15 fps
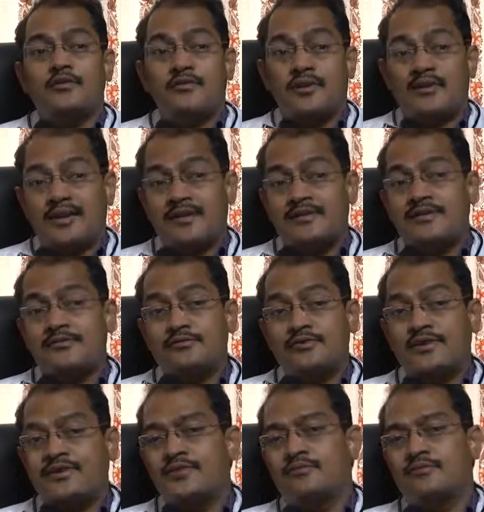you are likely to
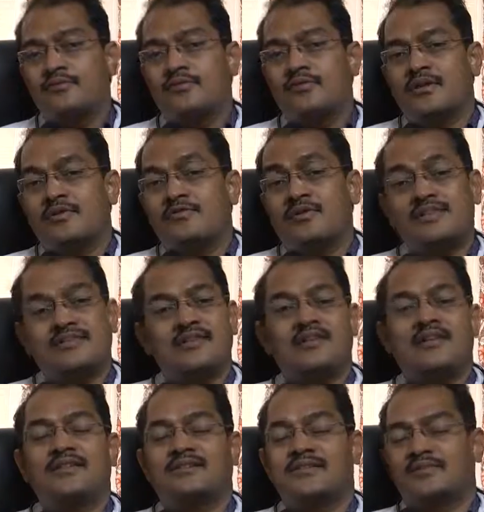get into more infection
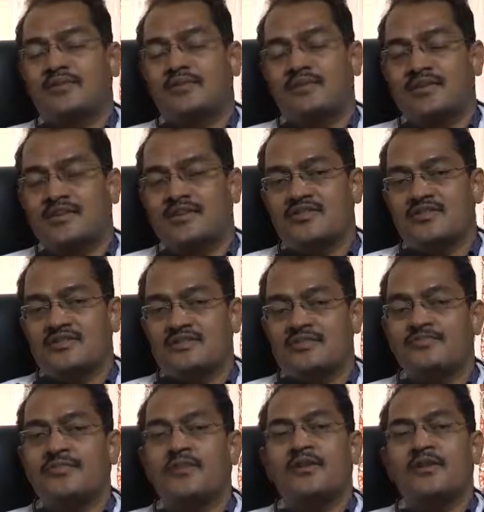related complications.